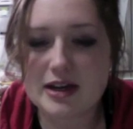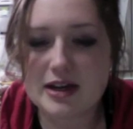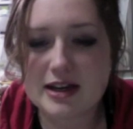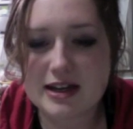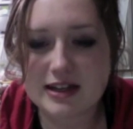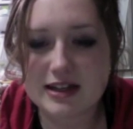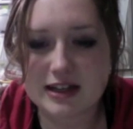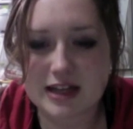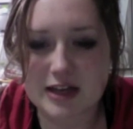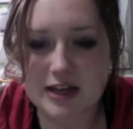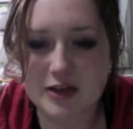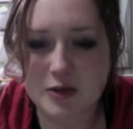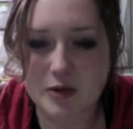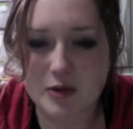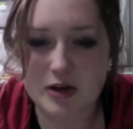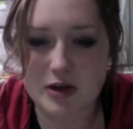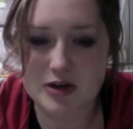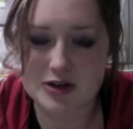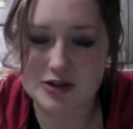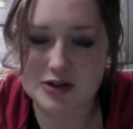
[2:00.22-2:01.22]
like, either way,
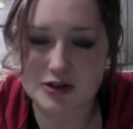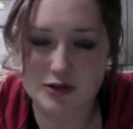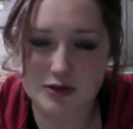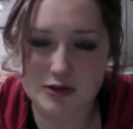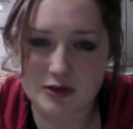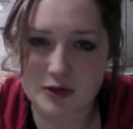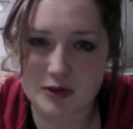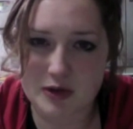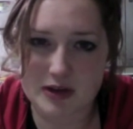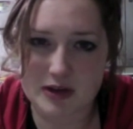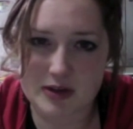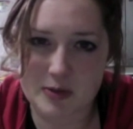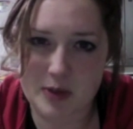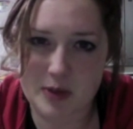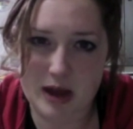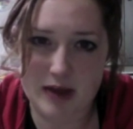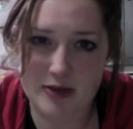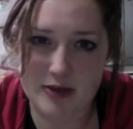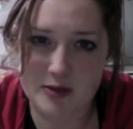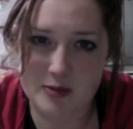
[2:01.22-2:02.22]
you're screwed going to the
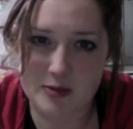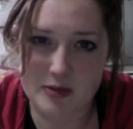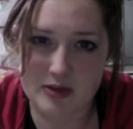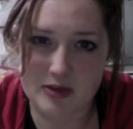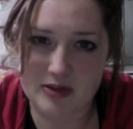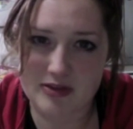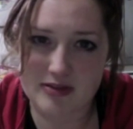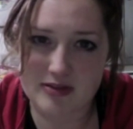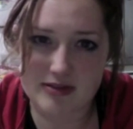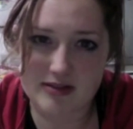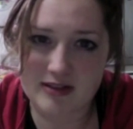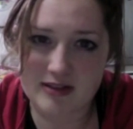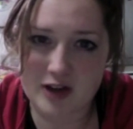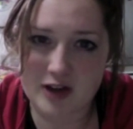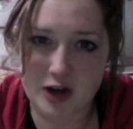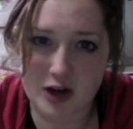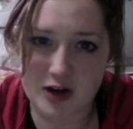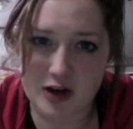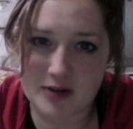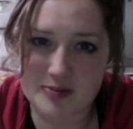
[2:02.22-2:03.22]
bathroom with
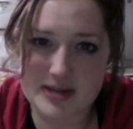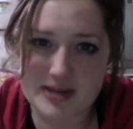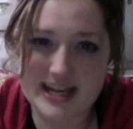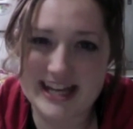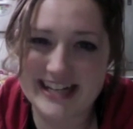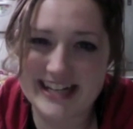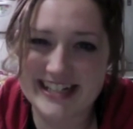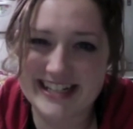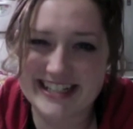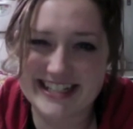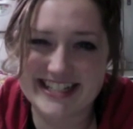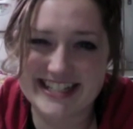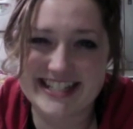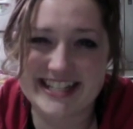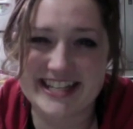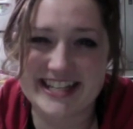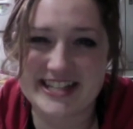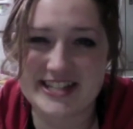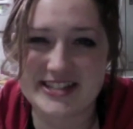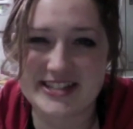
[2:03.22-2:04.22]
her because
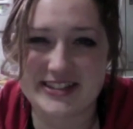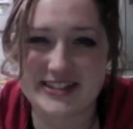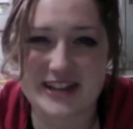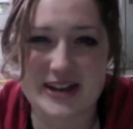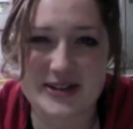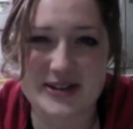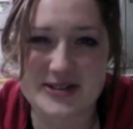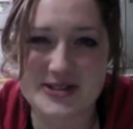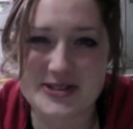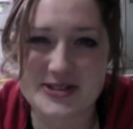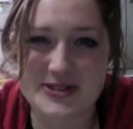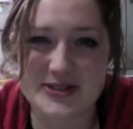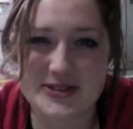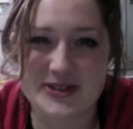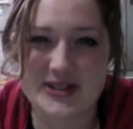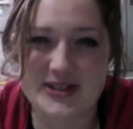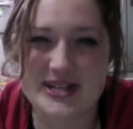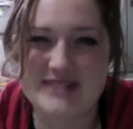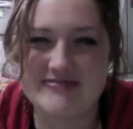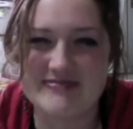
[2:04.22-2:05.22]
it's loud
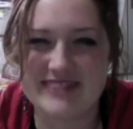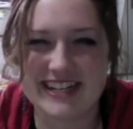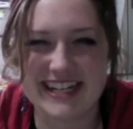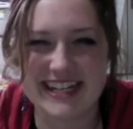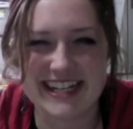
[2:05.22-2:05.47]
screaming.